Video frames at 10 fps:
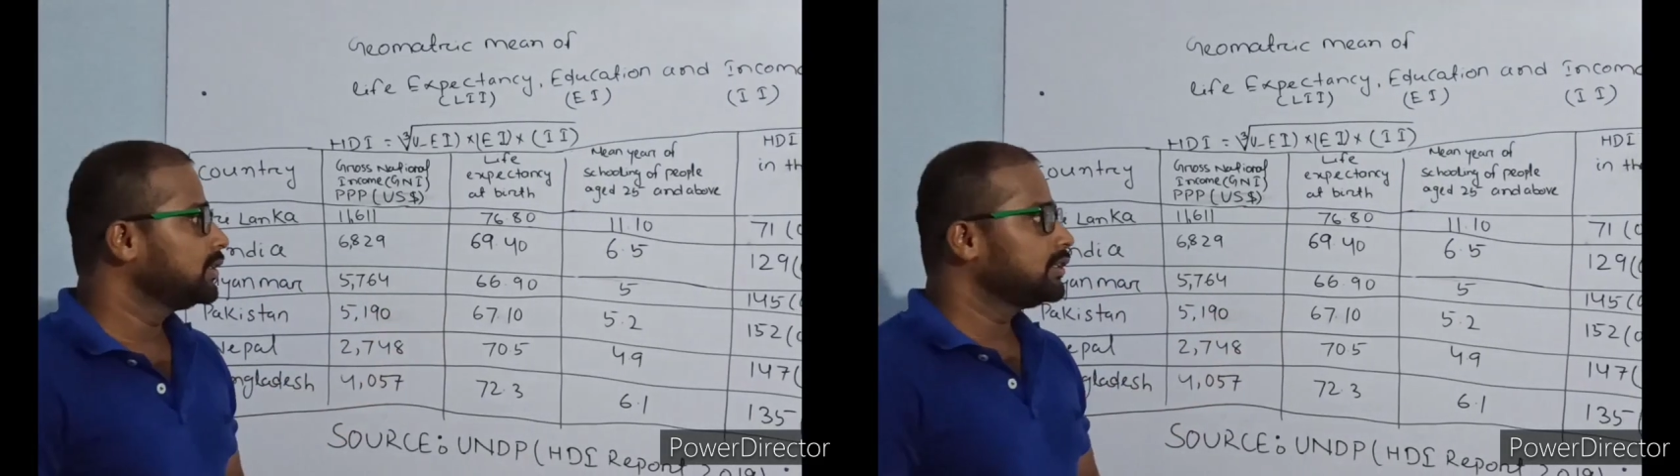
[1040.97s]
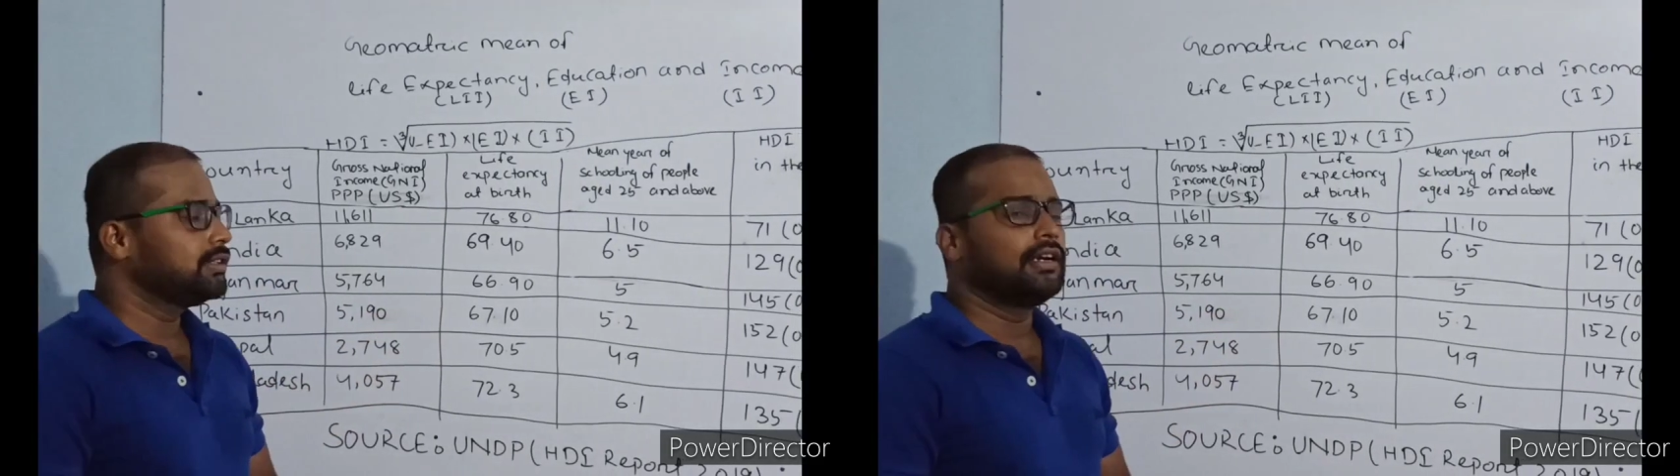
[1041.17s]

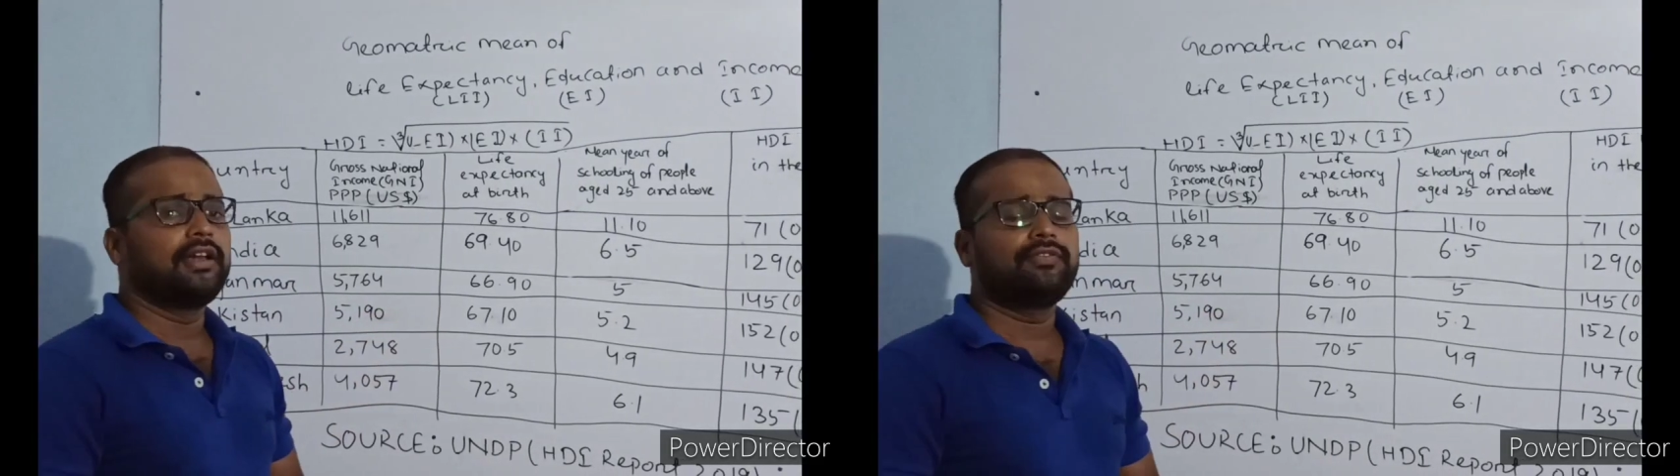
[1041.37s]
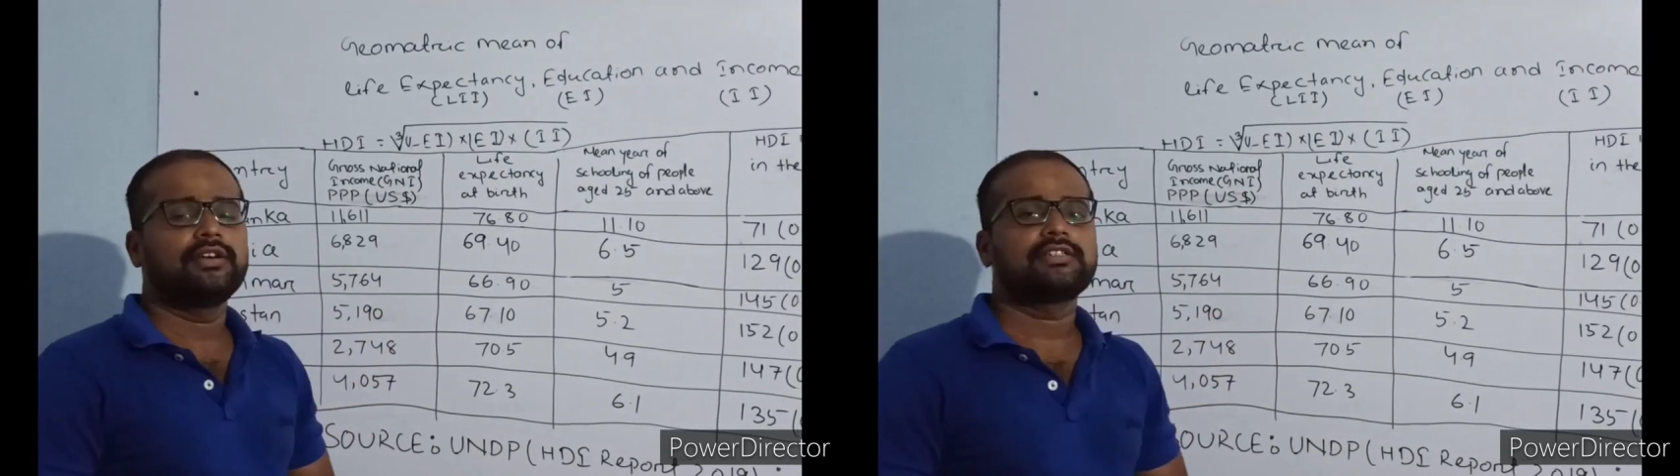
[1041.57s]
the
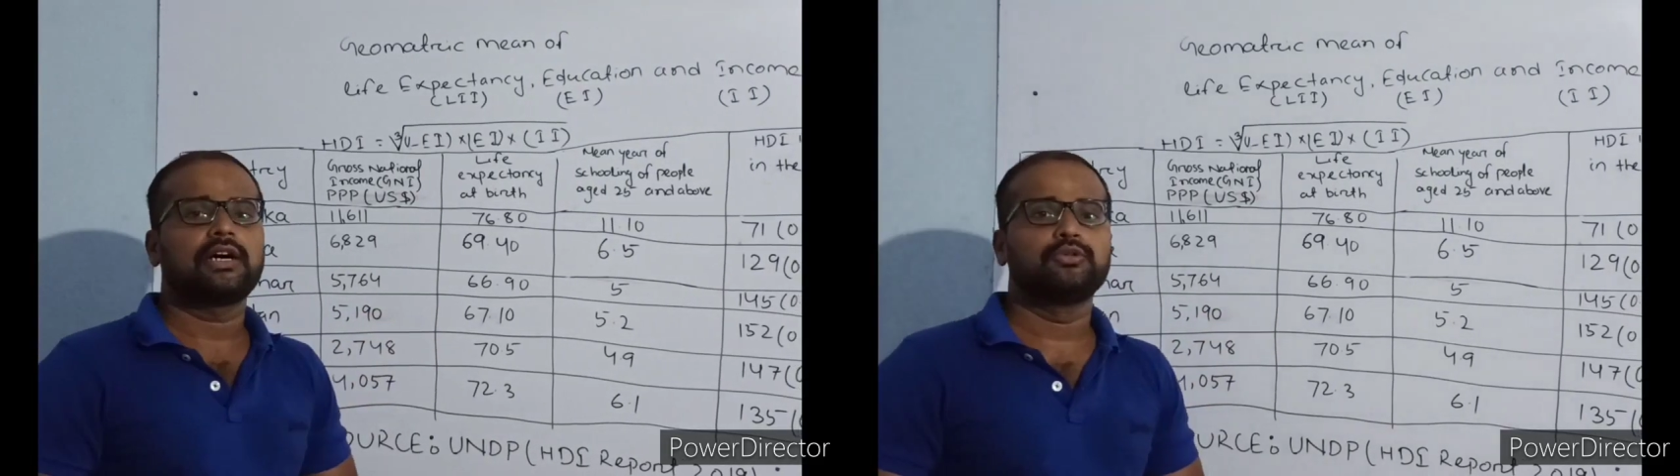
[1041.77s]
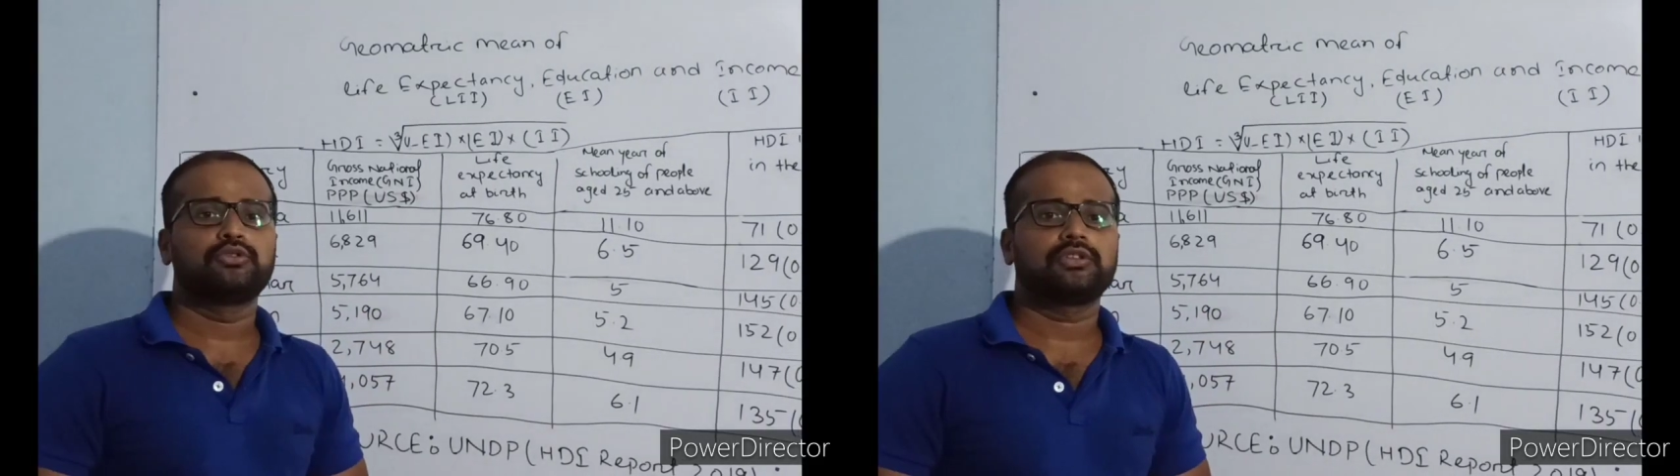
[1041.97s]
different
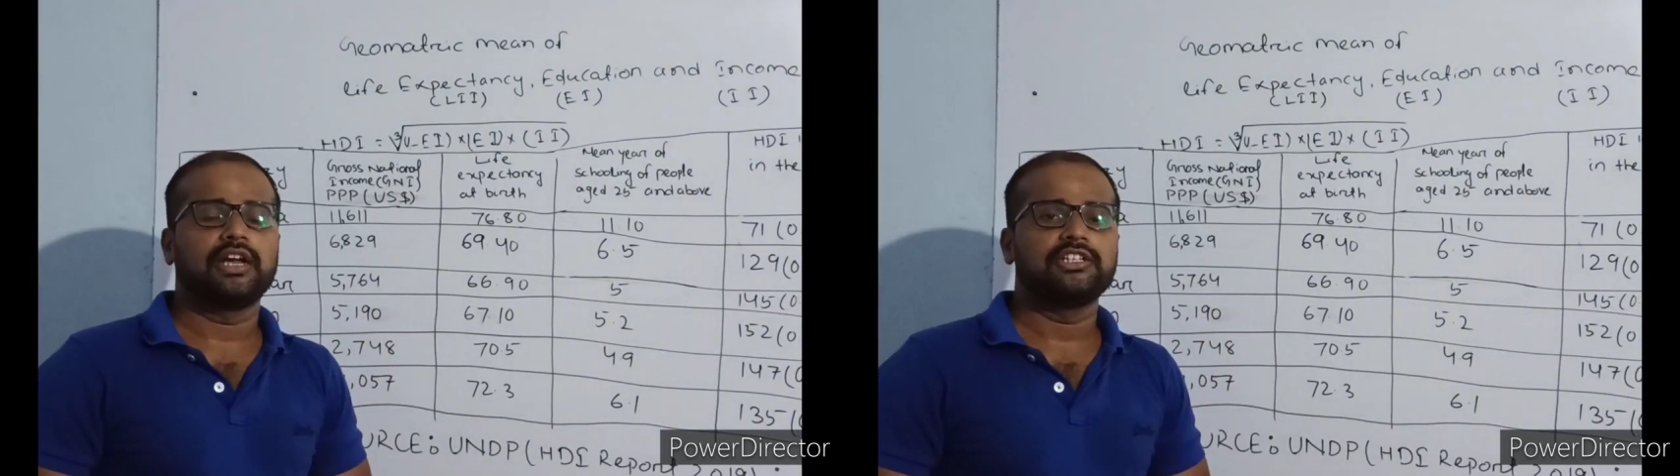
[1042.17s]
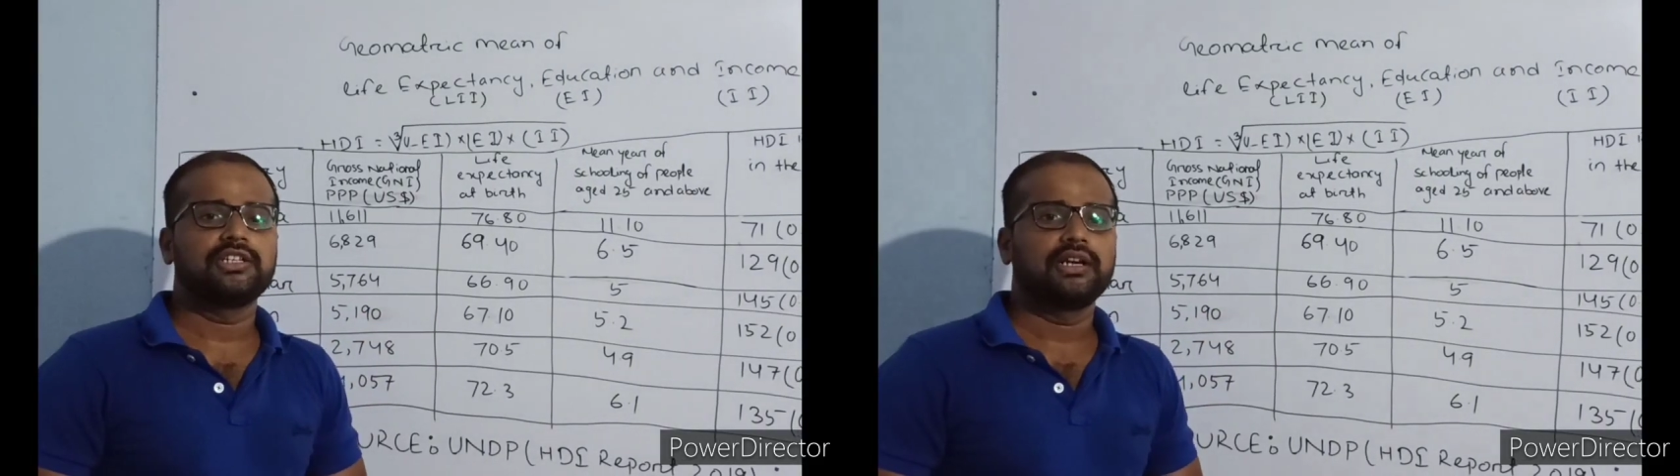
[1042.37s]
South
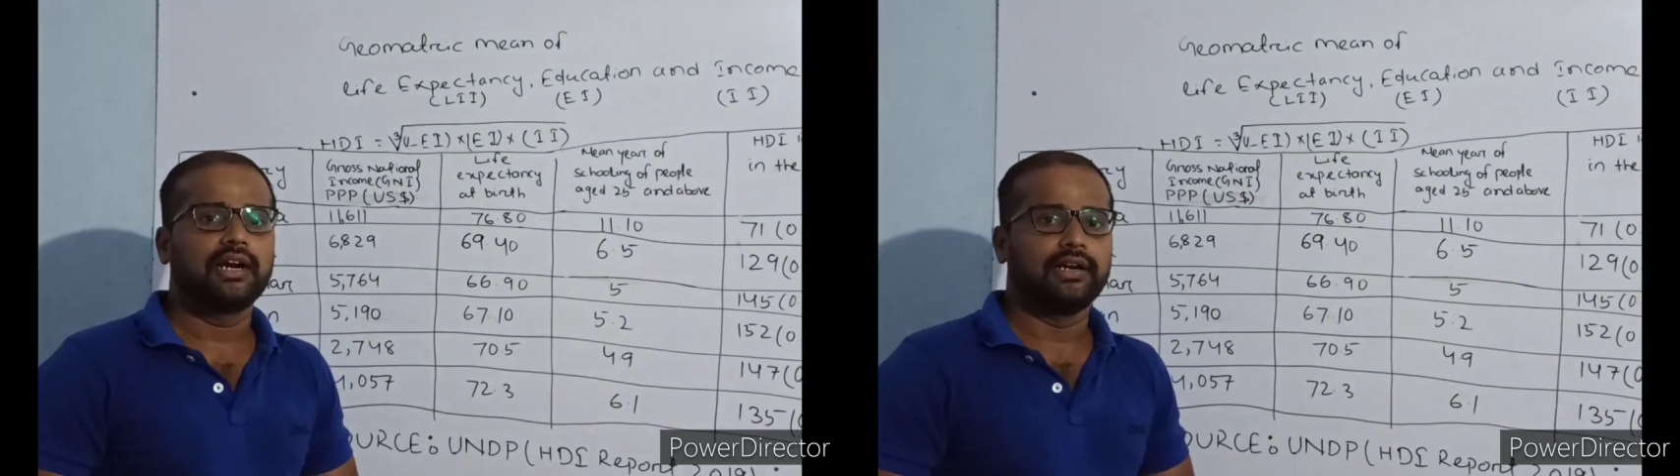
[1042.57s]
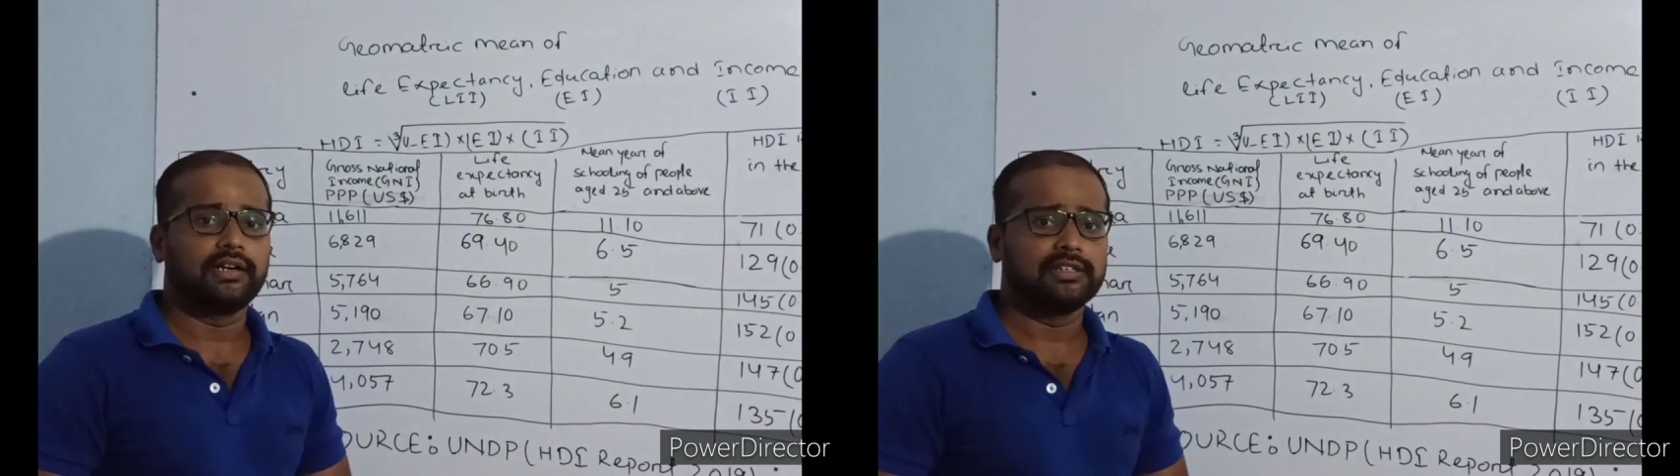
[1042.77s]
Asian
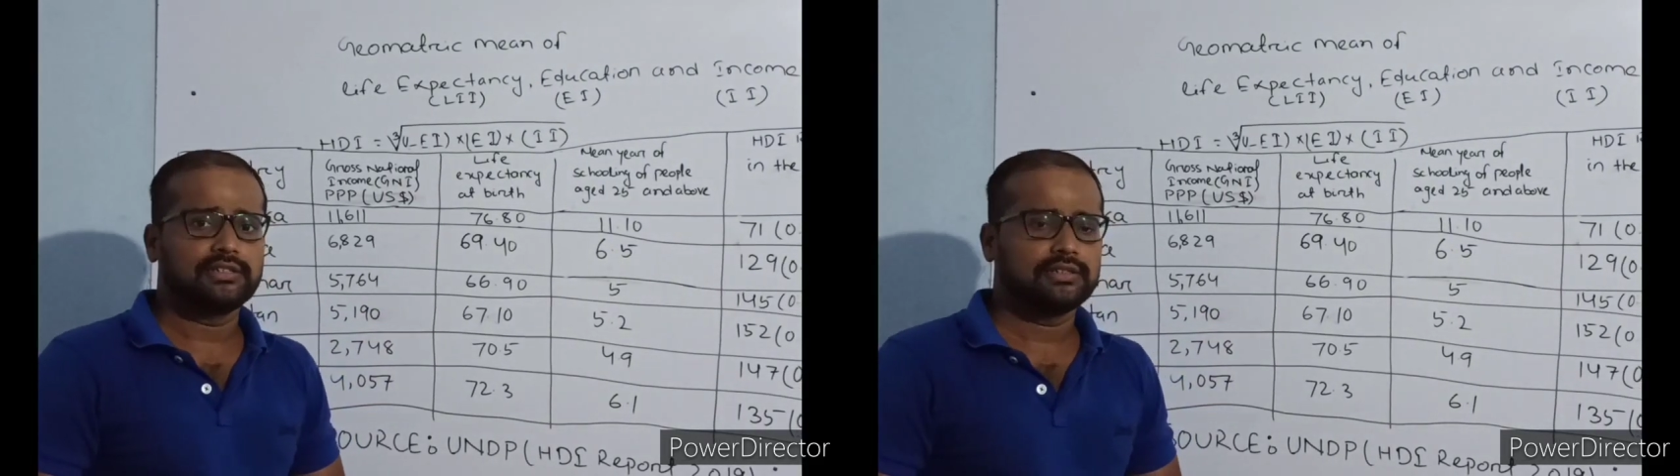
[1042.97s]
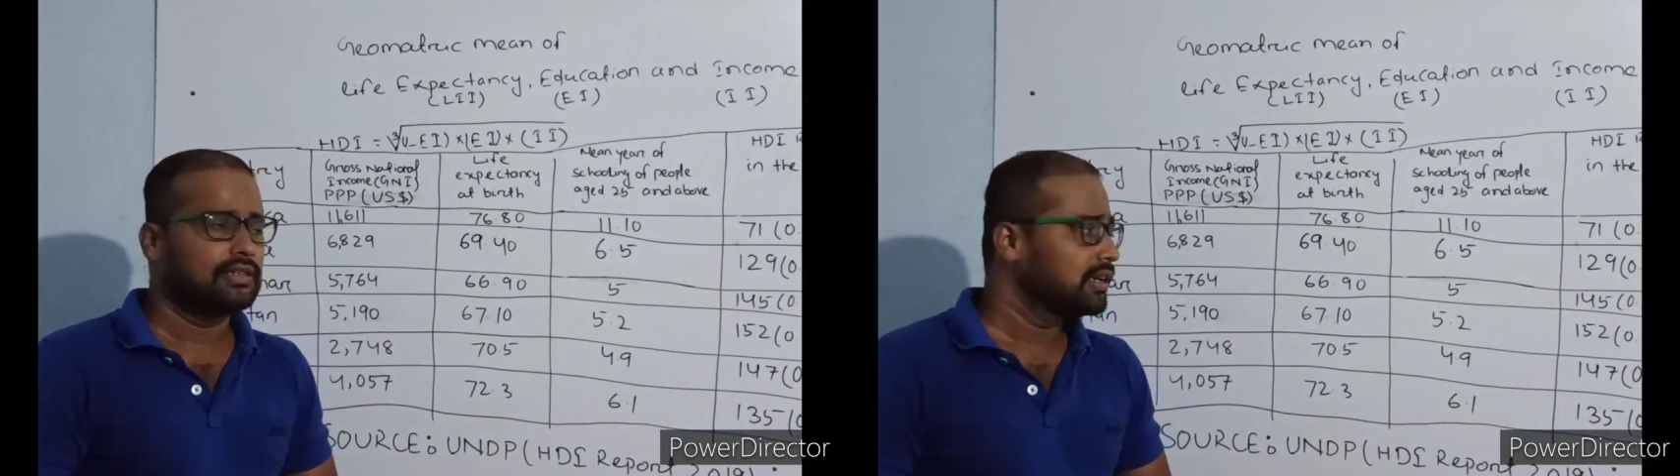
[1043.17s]
countries.